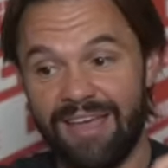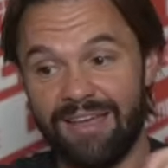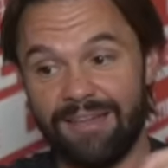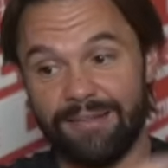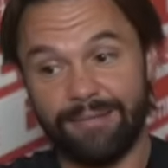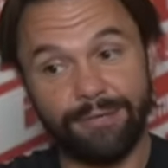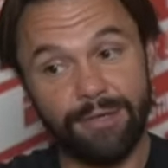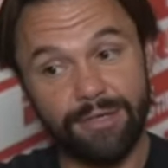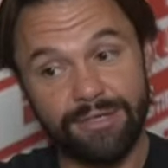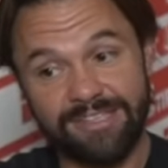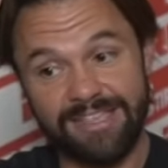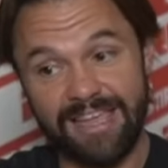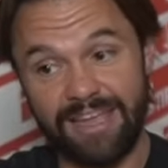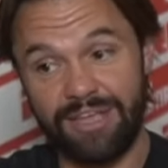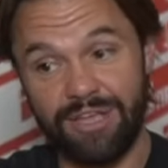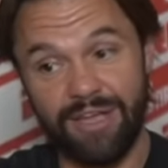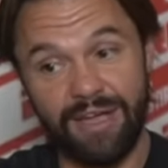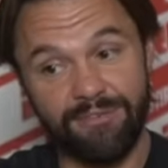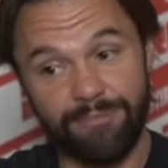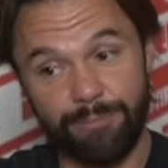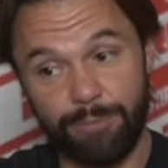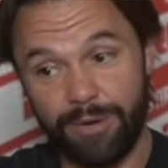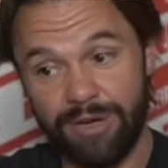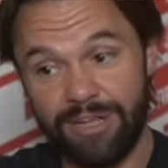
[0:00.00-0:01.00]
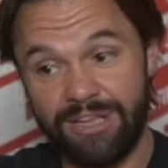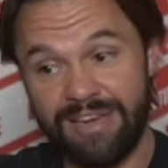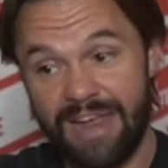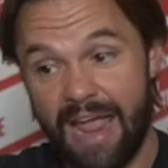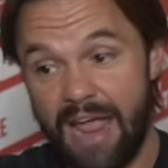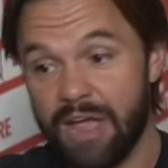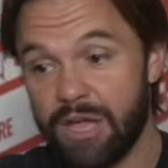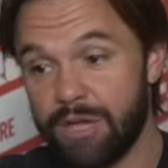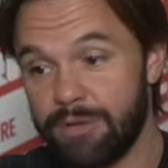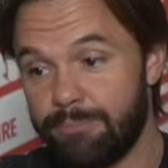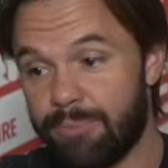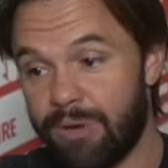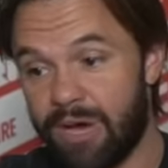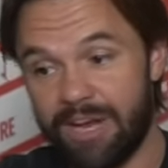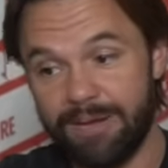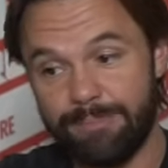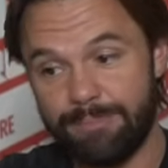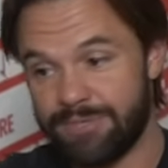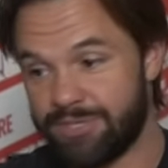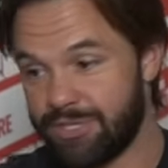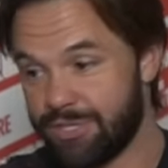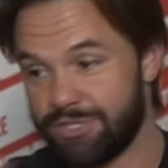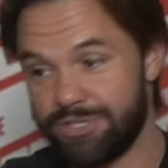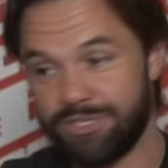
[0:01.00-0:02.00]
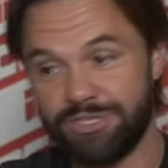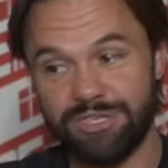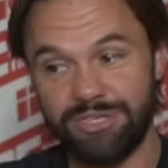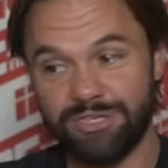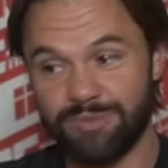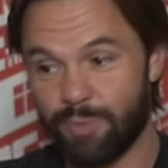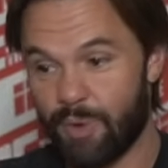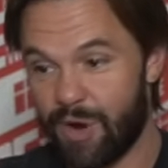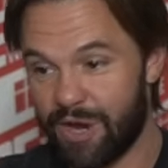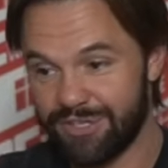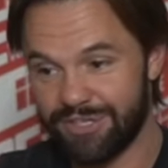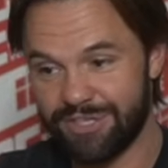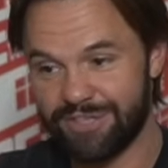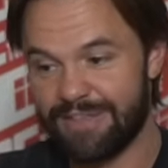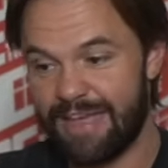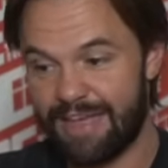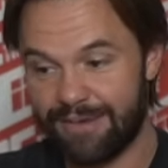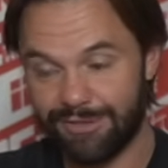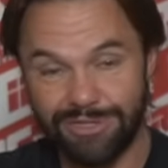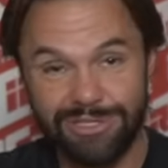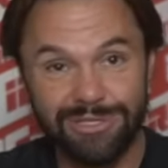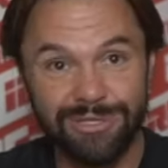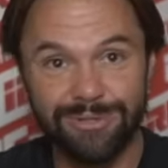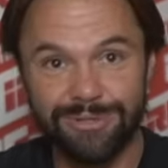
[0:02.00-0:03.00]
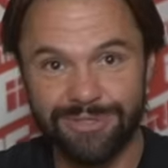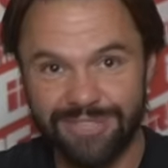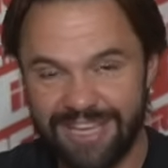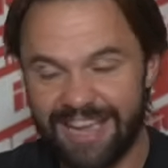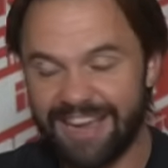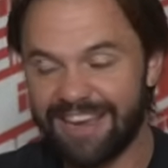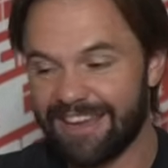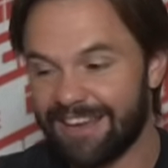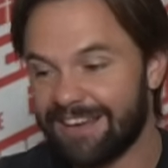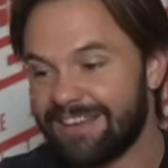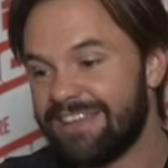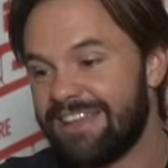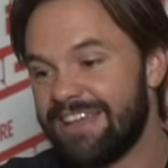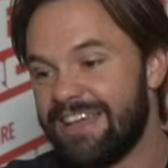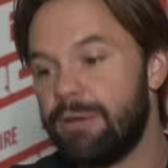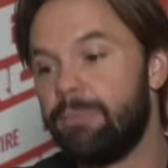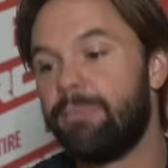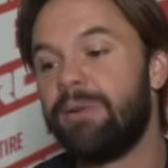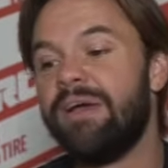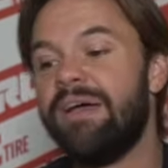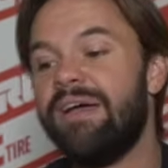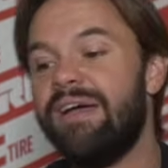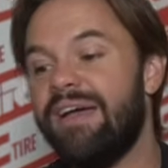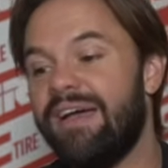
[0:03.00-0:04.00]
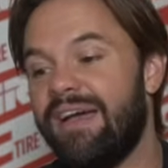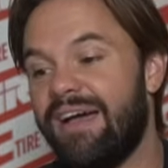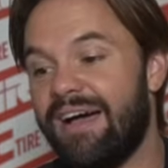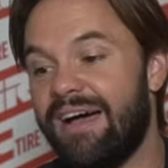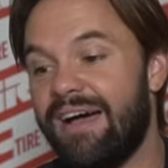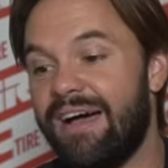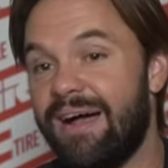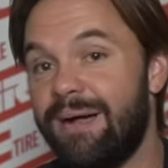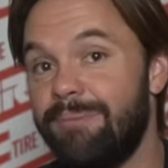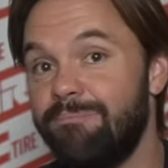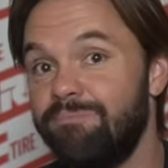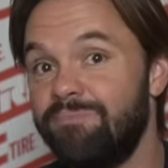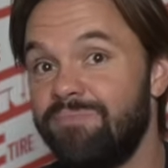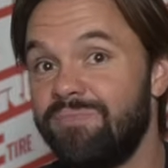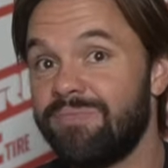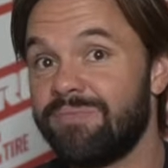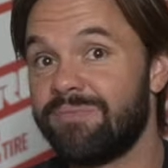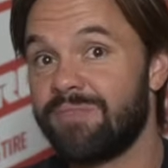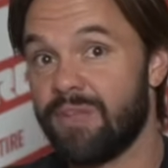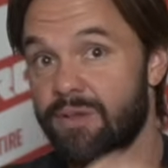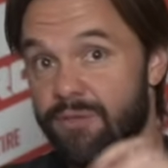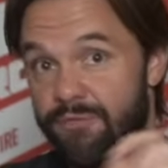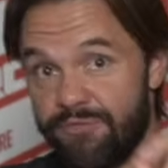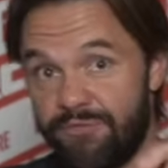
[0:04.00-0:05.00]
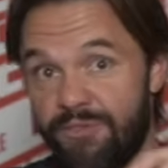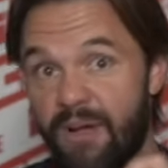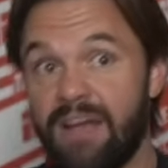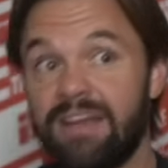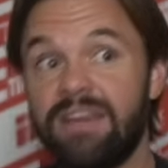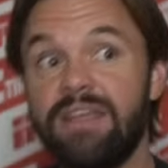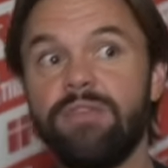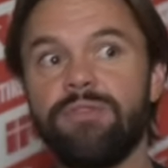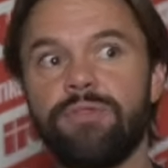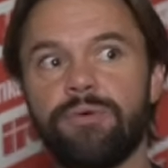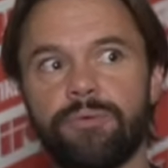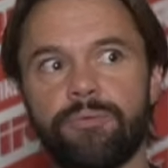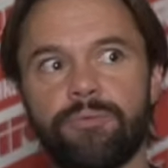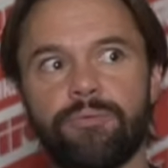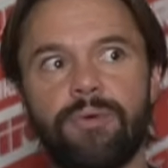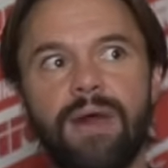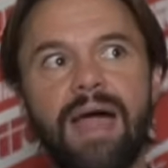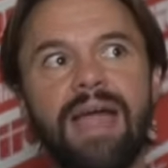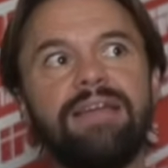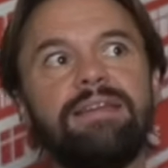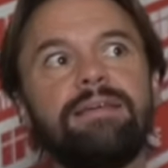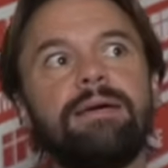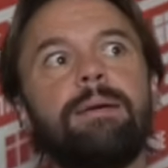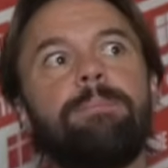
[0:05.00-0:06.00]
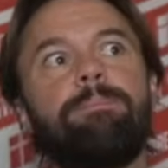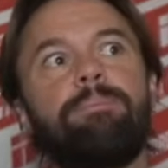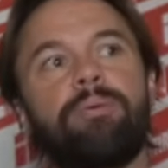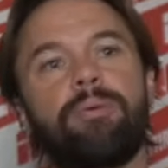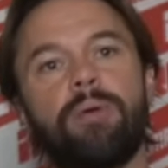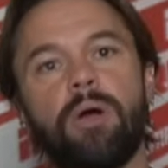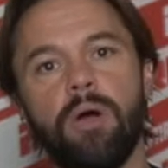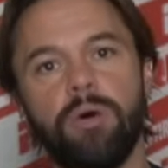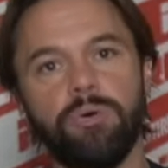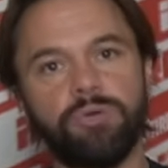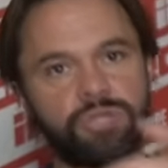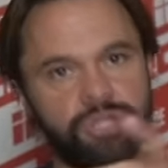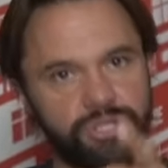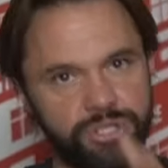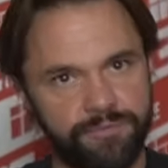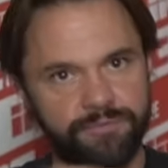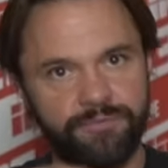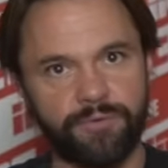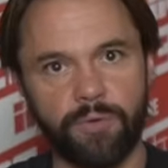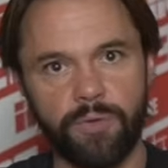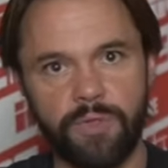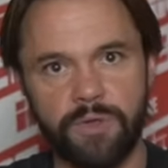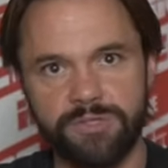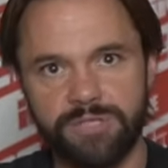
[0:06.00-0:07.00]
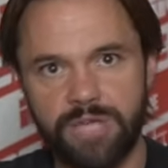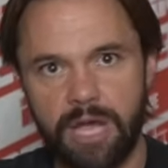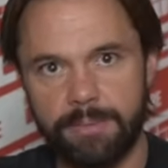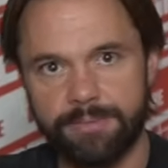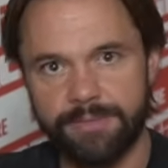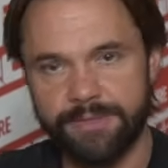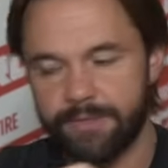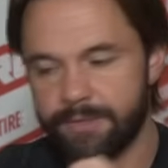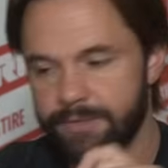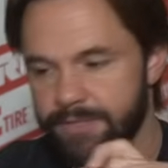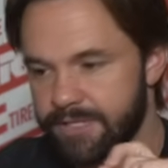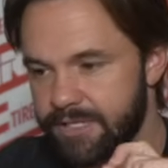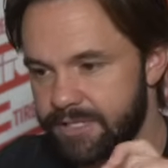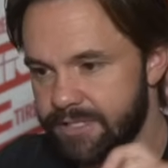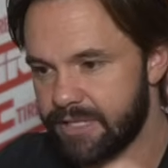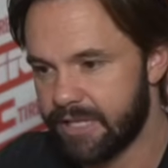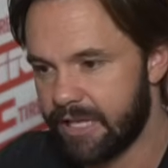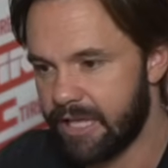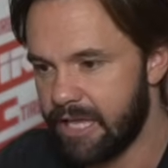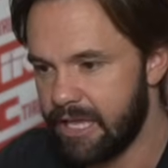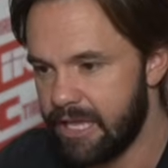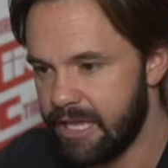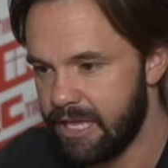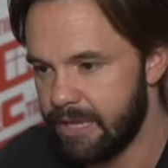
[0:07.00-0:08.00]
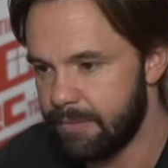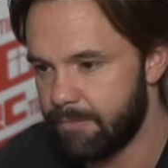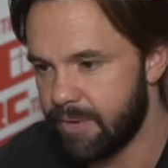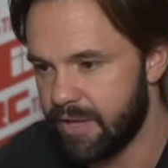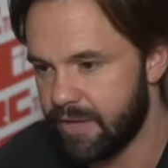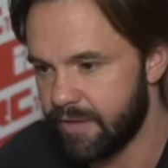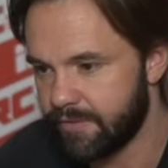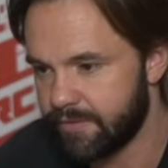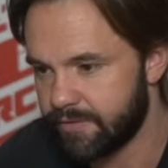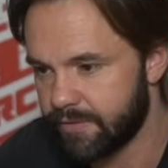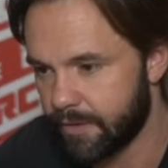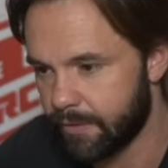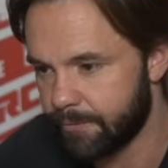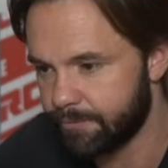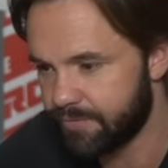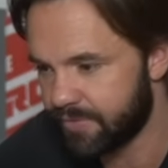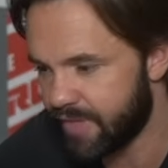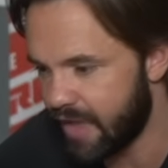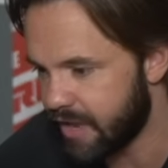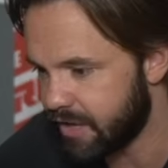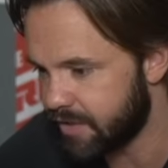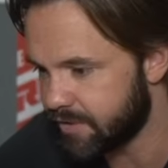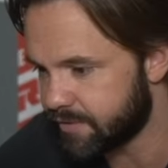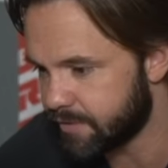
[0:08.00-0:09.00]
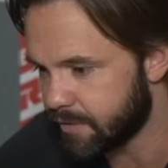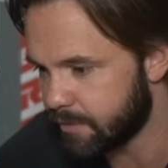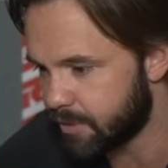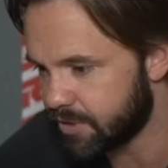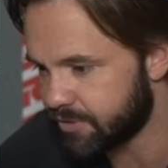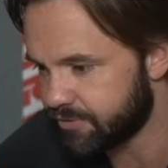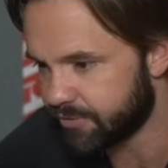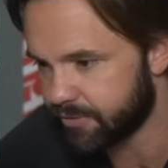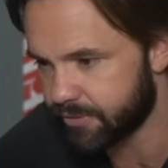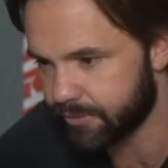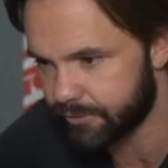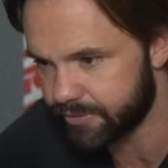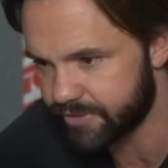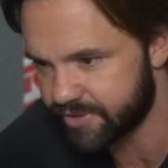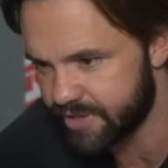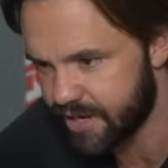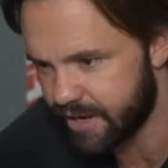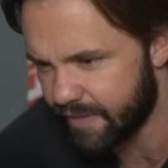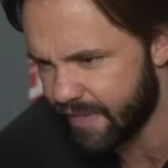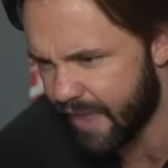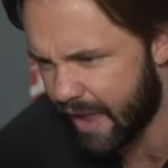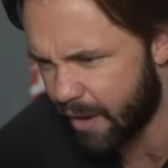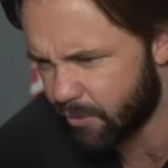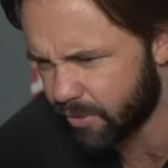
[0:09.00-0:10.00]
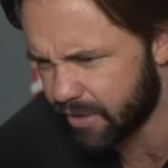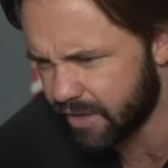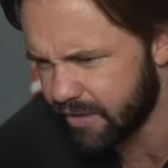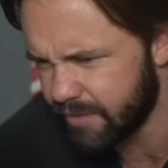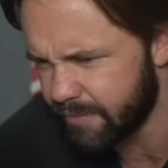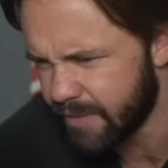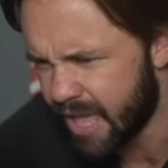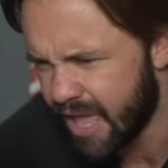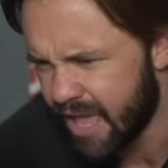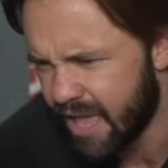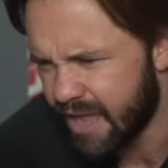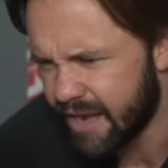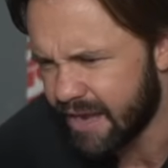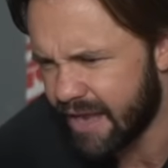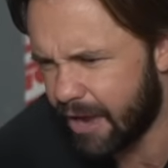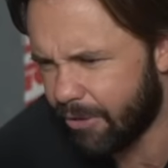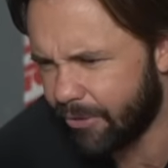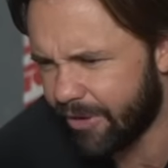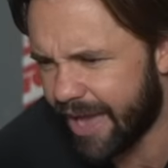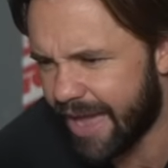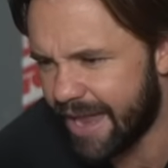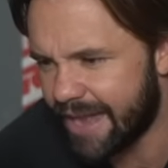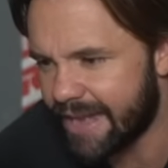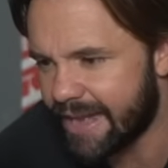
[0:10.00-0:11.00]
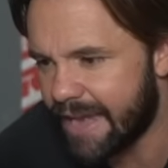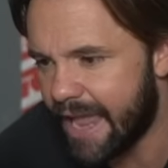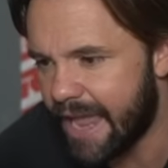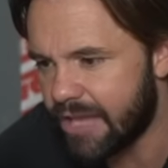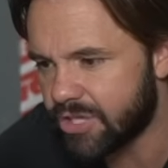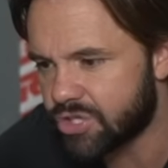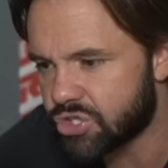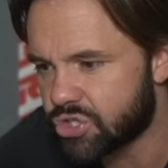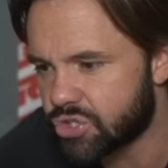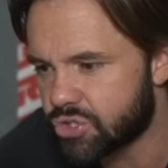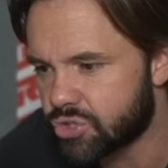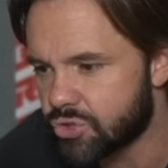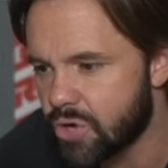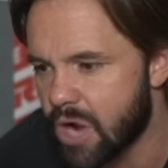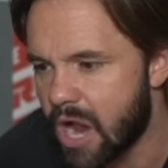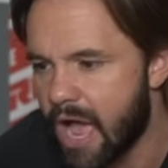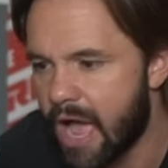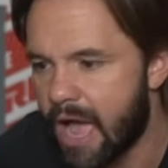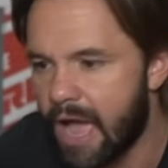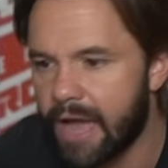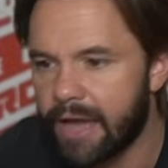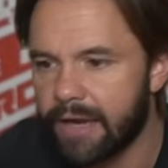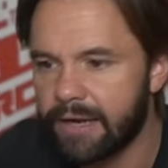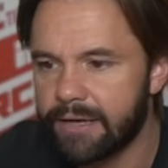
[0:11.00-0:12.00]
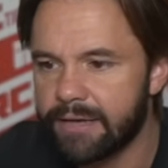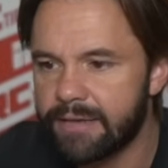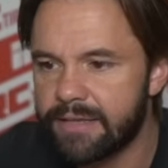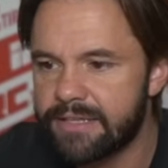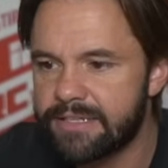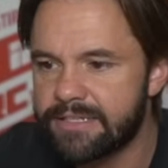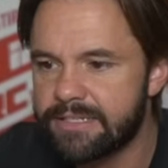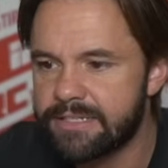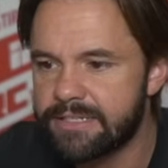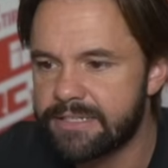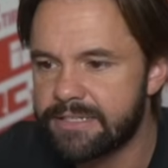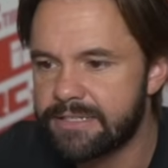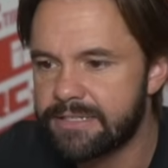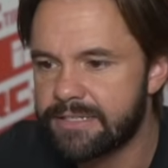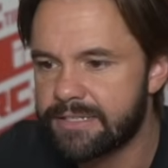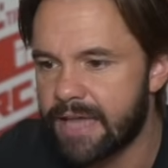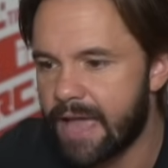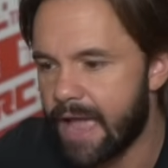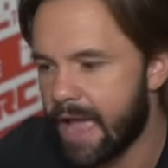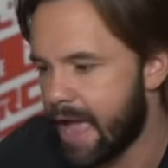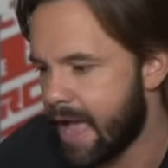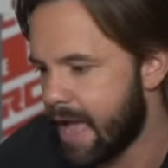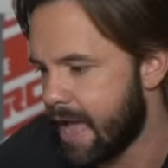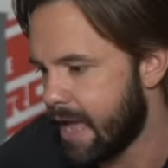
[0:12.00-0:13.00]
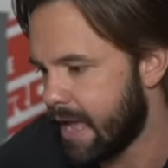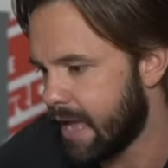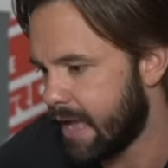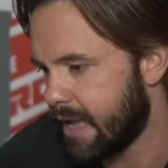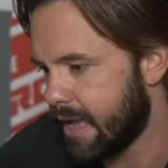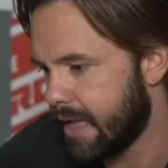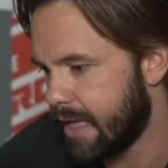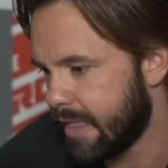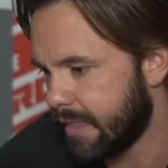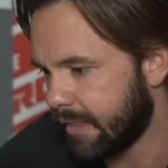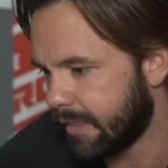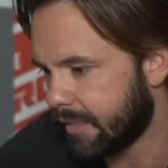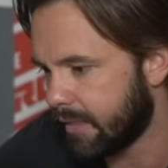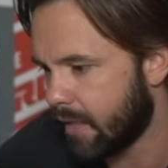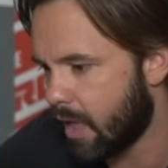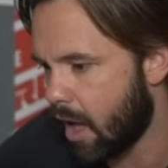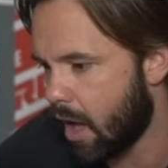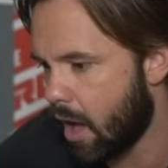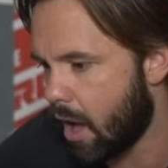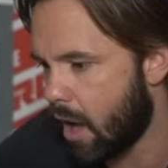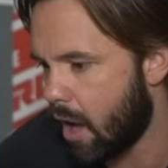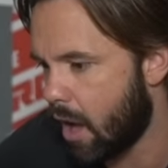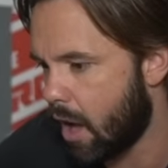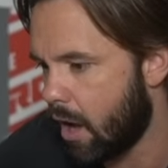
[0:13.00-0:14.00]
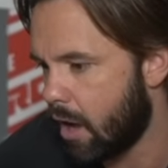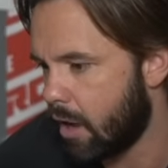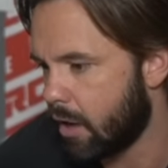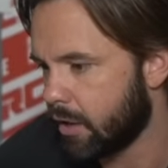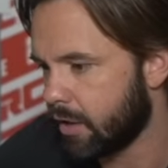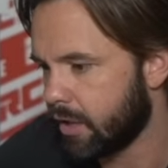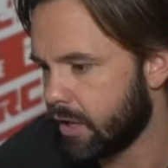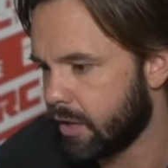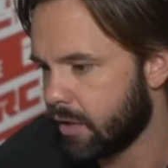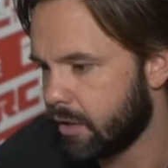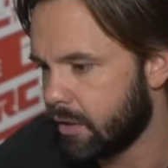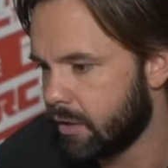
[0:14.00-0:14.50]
looks like you have pretty dang good body position just watching that 2-second clip. Finding the right approach for those obstacles is the key piece. So thank you so much for sending that one in. Now we got Nate Strine. This is a log.